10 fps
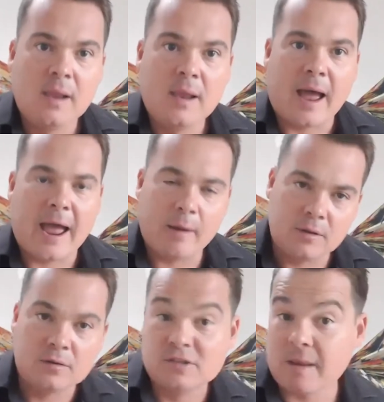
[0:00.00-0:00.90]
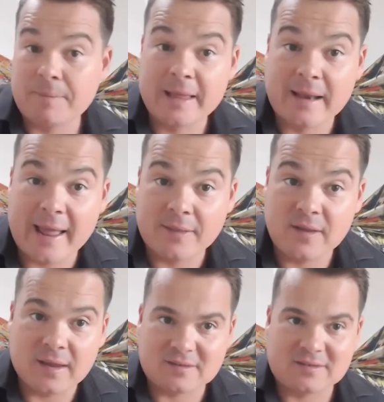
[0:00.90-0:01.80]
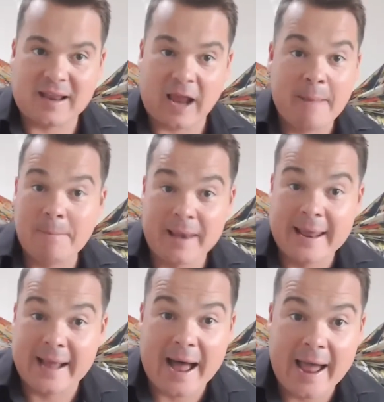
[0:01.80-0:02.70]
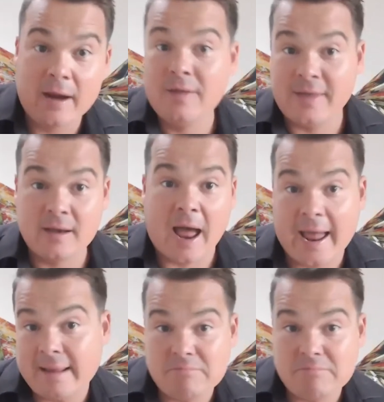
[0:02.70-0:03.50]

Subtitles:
I would do something like this. I'm playing higher than I